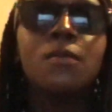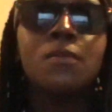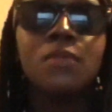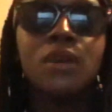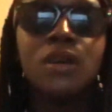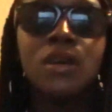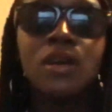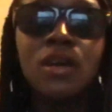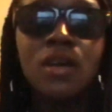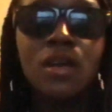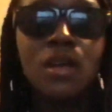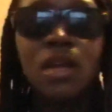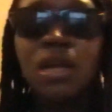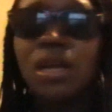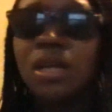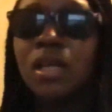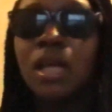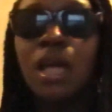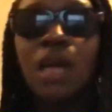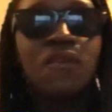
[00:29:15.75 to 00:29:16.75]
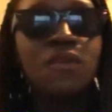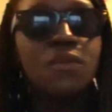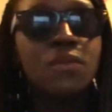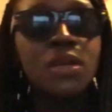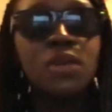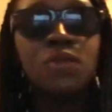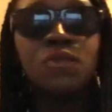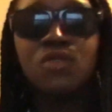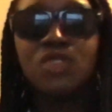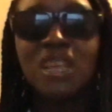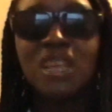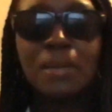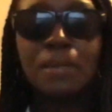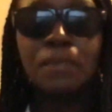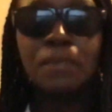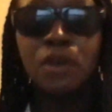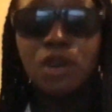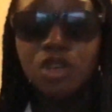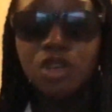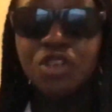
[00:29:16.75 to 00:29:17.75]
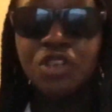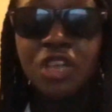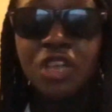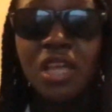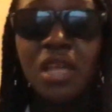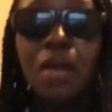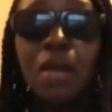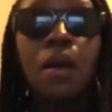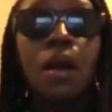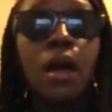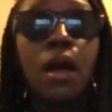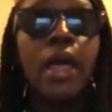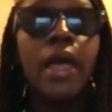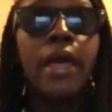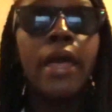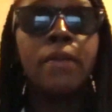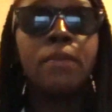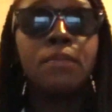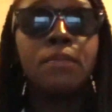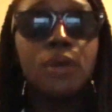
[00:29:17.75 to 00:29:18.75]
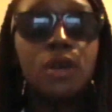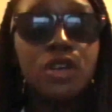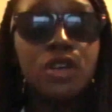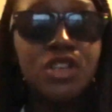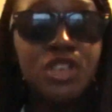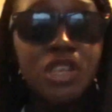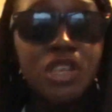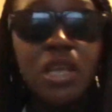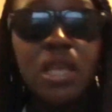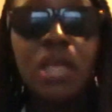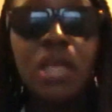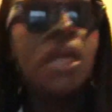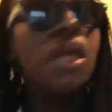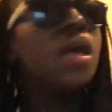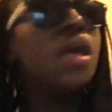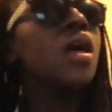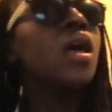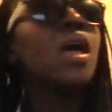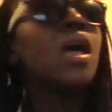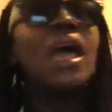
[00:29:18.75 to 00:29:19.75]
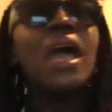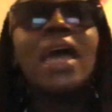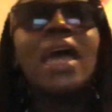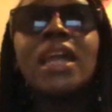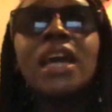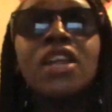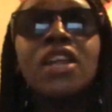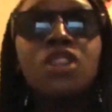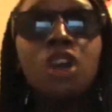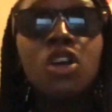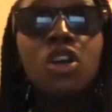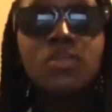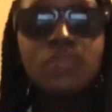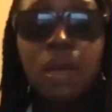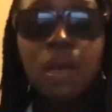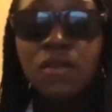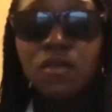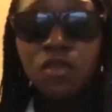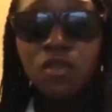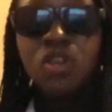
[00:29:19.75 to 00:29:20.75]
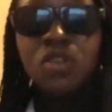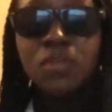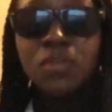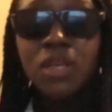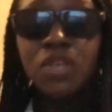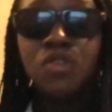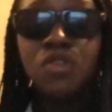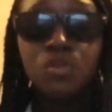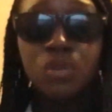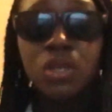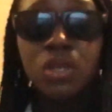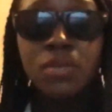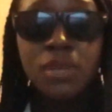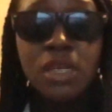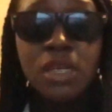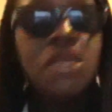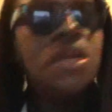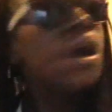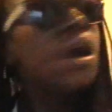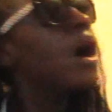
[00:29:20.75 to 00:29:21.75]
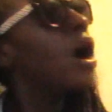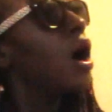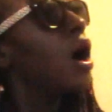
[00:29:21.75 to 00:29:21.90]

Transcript: But everybody was pushing and pushing, and I lost my voice by screaming,